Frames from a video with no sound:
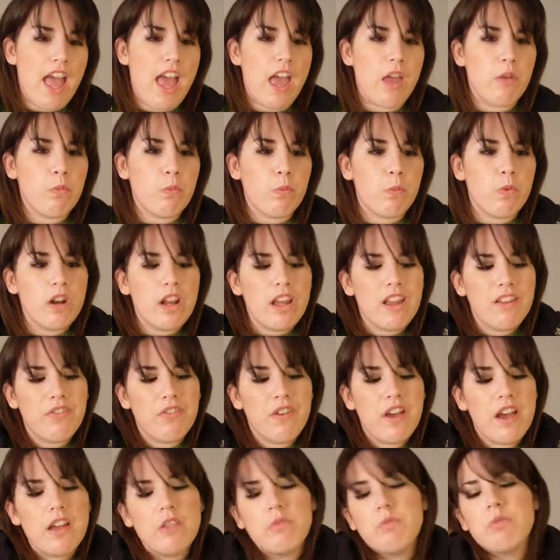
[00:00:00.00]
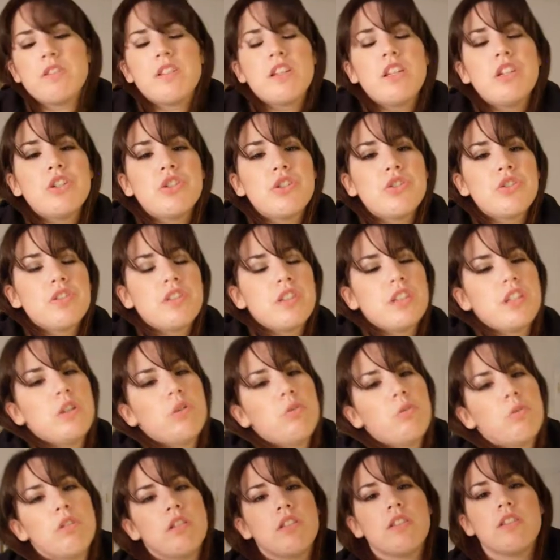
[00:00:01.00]
And what I found was
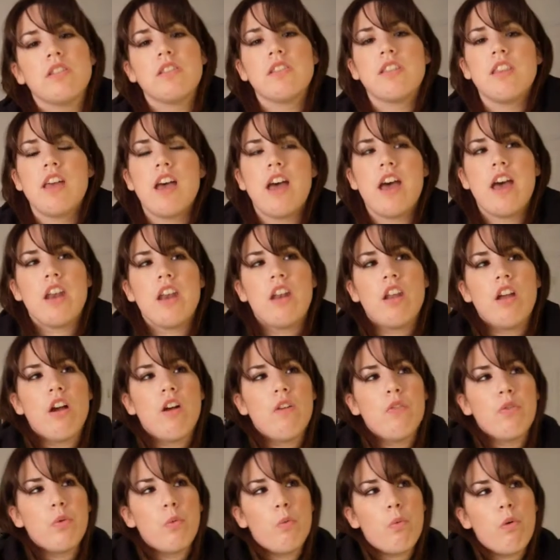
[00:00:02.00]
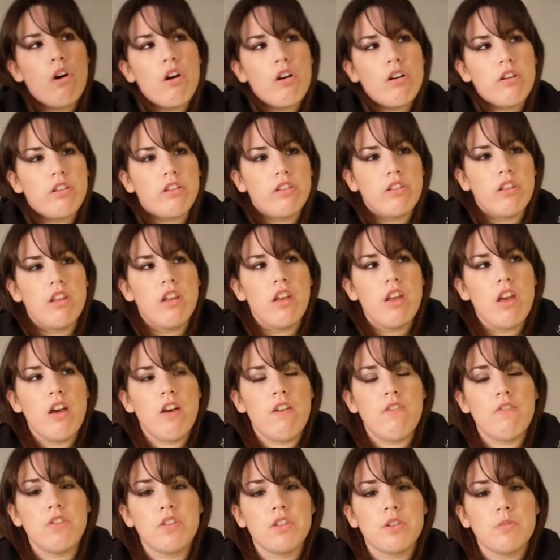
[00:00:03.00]
interesting was that on the wall
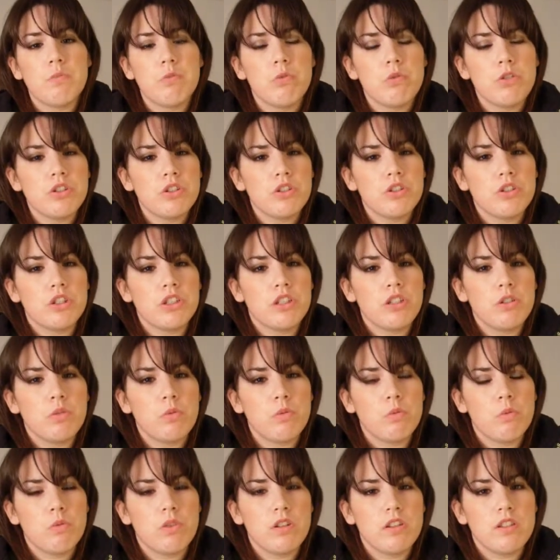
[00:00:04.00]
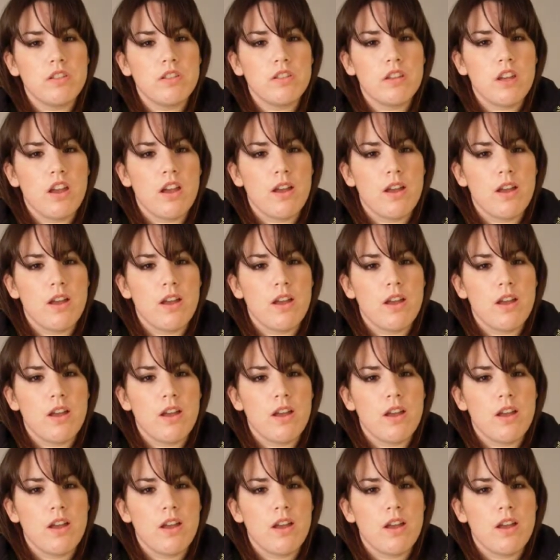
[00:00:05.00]
of this portrait was